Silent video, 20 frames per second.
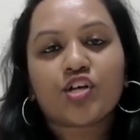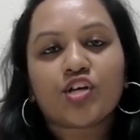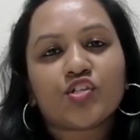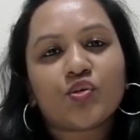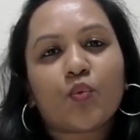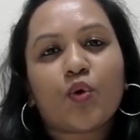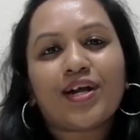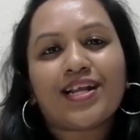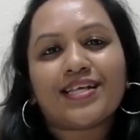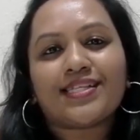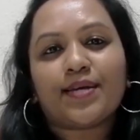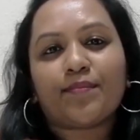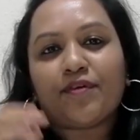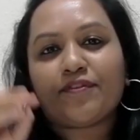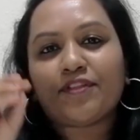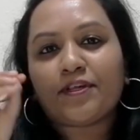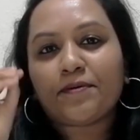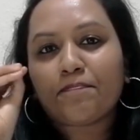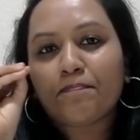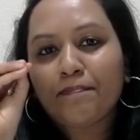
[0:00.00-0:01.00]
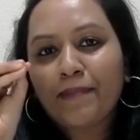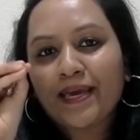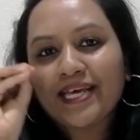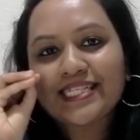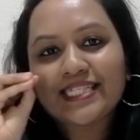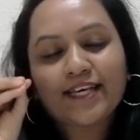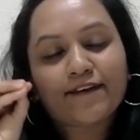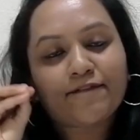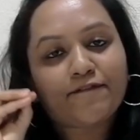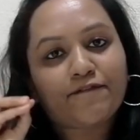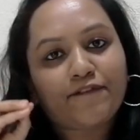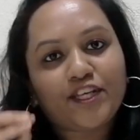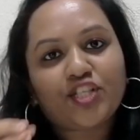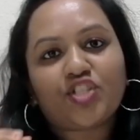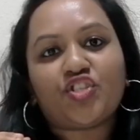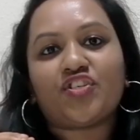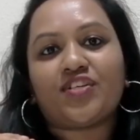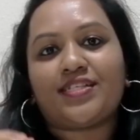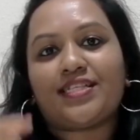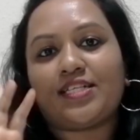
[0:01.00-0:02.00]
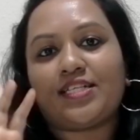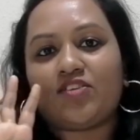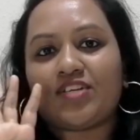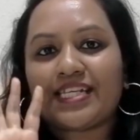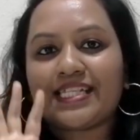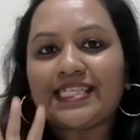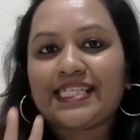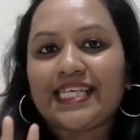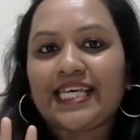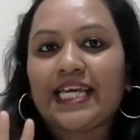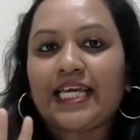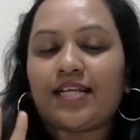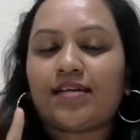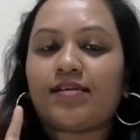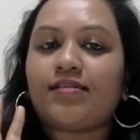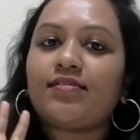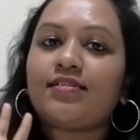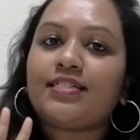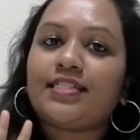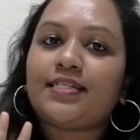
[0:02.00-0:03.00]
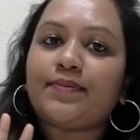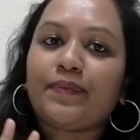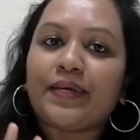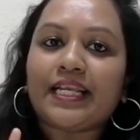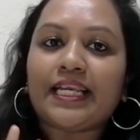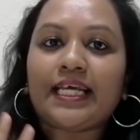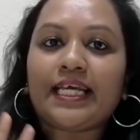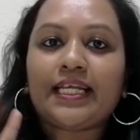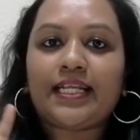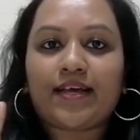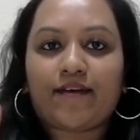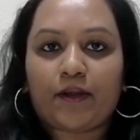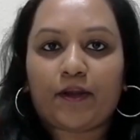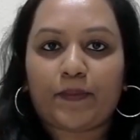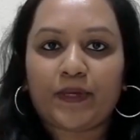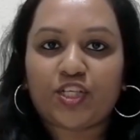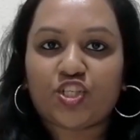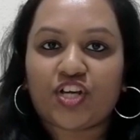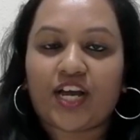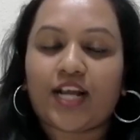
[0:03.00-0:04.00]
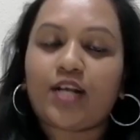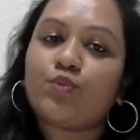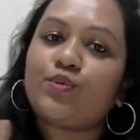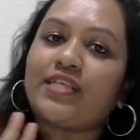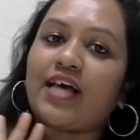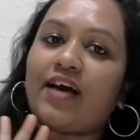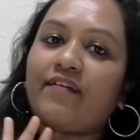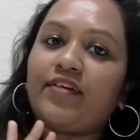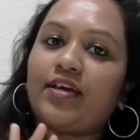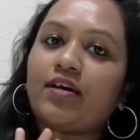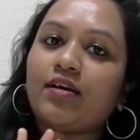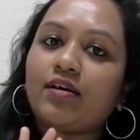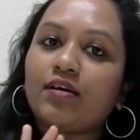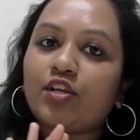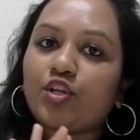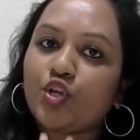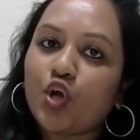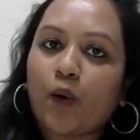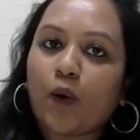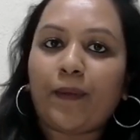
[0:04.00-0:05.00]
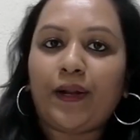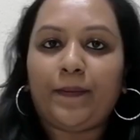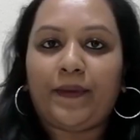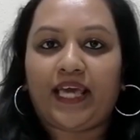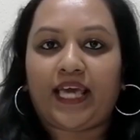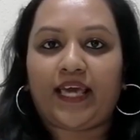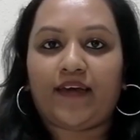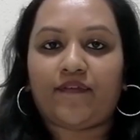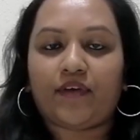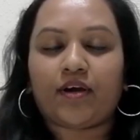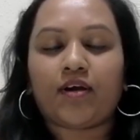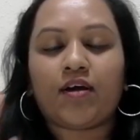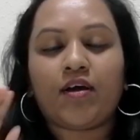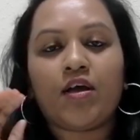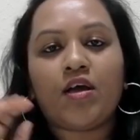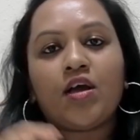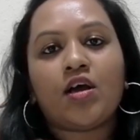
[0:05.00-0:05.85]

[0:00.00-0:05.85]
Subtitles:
So what are some of the basic features that you can see in a typically developing child who's having a normal behavior?